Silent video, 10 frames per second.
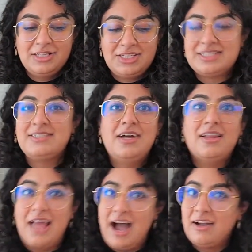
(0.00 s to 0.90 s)
just
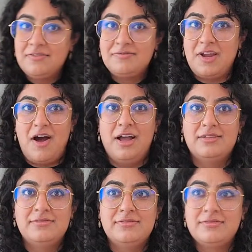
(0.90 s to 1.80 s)
a lack of
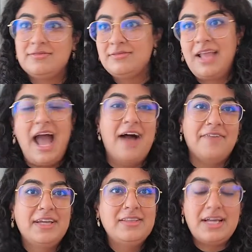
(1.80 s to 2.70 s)
not
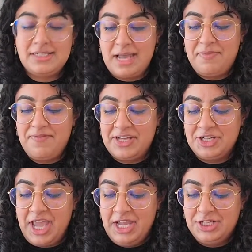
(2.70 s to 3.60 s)
having that type of
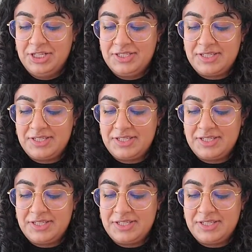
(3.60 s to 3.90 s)
education.